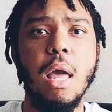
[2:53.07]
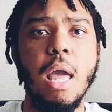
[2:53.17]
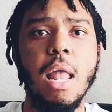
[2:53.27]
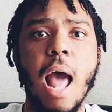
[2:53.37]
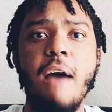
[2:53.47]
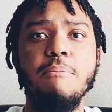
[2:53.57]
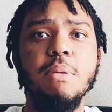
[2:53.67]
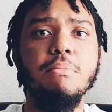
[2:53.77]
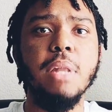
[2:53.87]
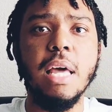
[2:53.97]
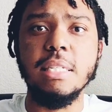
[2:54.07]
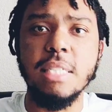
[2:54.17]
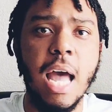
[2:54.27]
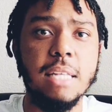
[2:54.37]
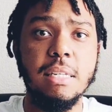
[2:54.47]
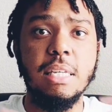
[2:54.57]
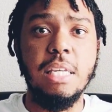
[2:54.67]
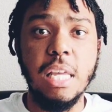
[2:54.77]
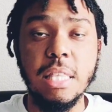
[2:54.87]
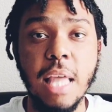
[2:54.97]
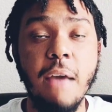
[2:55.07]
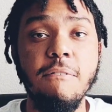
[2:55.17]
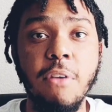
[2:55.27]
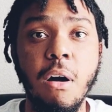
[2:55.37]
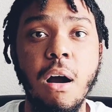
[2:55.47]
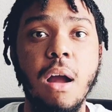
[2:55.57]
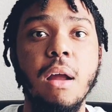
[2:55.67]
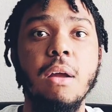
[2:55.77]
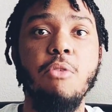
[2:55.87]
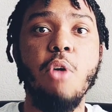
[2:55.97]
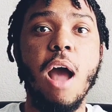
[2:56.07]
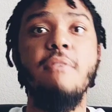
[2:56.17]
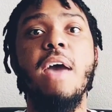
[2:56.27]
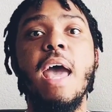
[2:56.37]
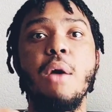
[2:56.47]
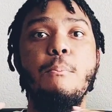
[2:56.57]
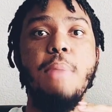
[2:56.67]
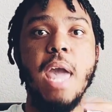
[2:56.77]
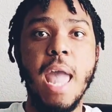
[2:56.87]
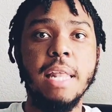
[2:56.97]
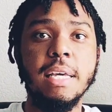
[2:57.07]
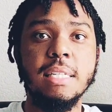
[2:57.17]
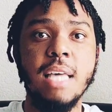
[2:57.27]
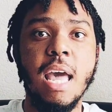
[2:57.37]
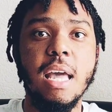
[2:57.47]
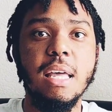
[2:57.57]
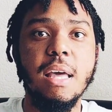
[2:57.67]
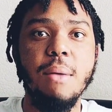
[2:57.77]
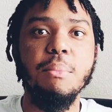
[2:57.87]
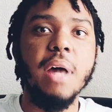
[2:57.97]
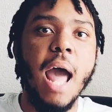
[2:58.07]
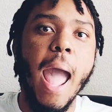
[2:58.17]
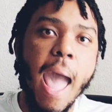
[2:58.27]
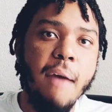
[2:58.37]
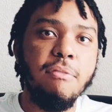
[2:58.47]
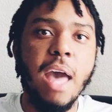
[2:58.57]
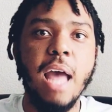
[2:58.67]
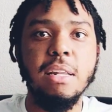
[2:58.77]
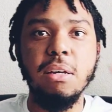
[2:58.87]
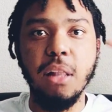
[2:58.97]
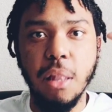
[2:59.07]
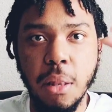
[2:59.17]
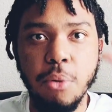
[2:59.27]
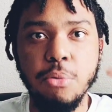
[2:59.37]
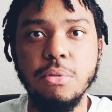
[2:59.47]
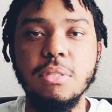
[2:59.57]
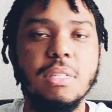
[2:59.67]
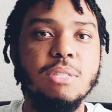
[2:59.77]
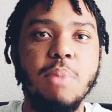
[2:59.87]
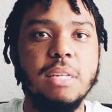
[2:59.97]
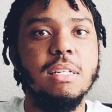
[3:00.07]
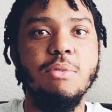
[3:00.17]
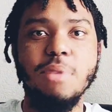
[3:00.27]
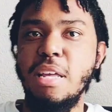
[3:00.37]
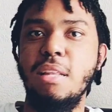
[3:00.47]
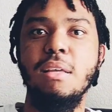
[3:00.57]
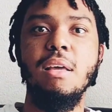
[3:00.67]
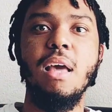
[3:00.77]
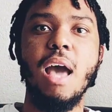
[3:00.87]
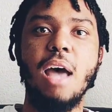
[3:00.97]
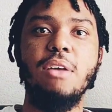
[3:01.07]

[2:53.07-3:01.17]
And I've been blessed not to get that far where I've had a panic attack, but I have gotten close, especially when, I